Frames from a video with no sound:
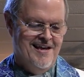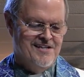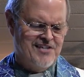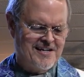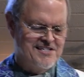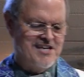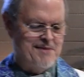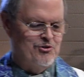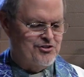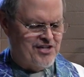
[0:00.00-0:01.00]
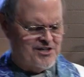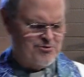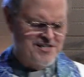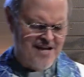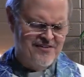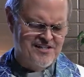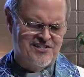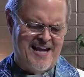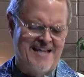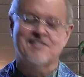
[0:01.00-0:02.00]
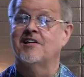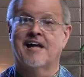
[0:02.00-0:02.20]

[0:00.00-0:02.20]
2 Samuel 6, where David is dancing